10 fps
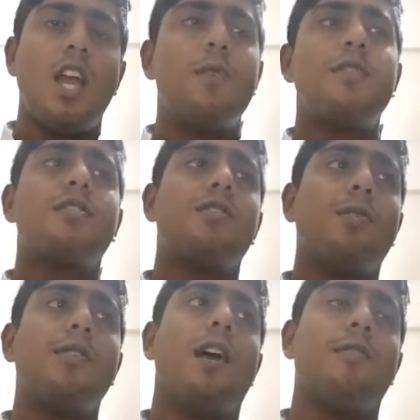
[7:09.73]
it would
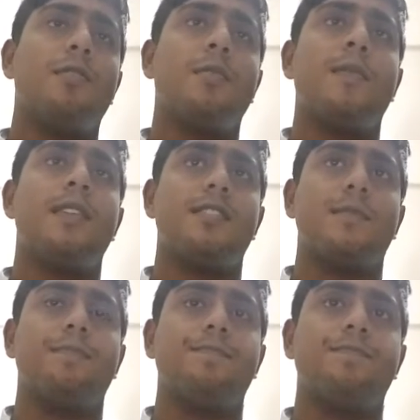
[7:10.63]
slow down the
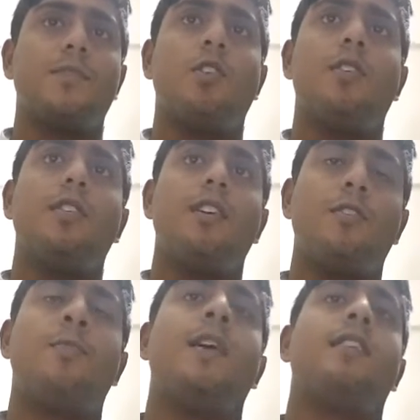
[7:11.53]
momentum, or it would